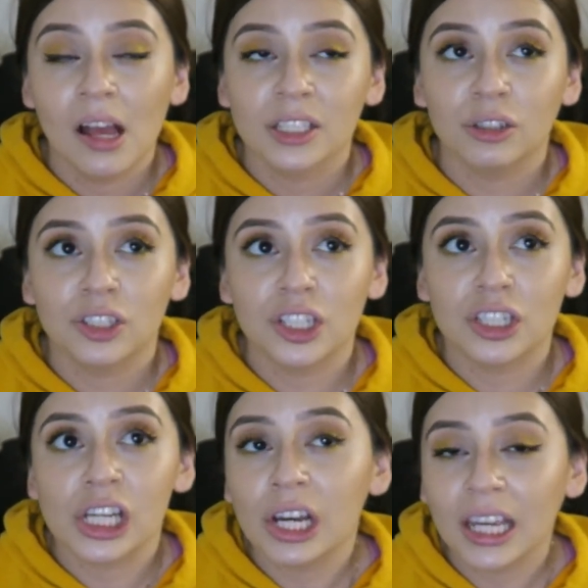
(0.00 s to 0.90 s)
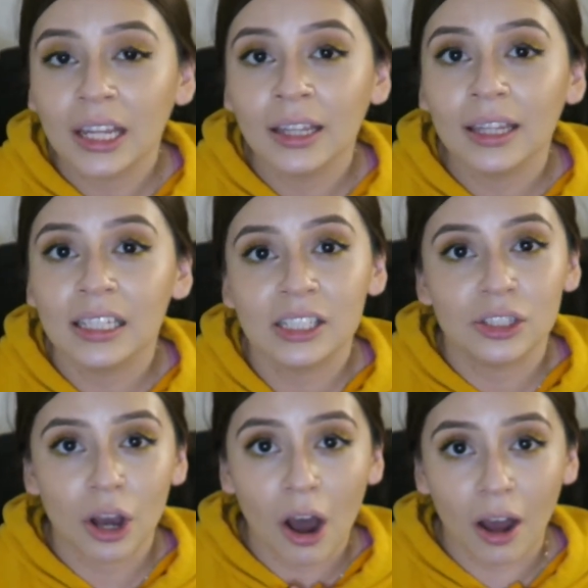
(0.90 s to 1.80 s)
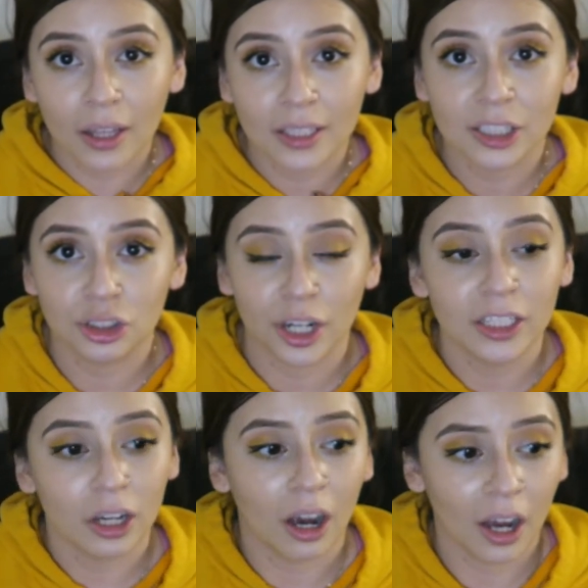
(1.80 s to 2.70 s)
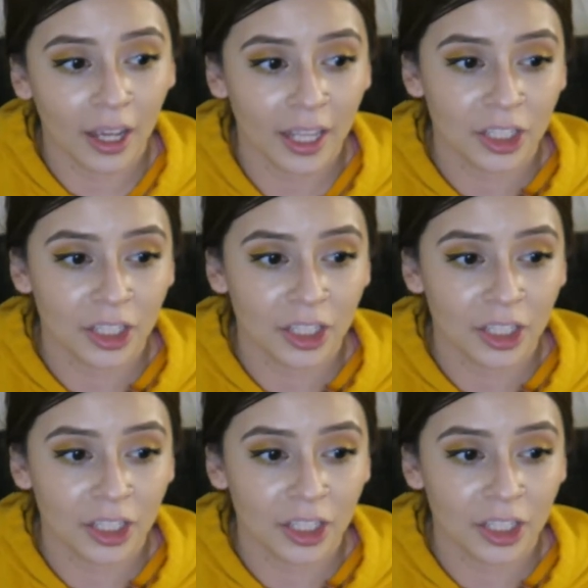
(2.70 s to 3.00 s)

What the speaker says: So she took in this dog, this stray dog,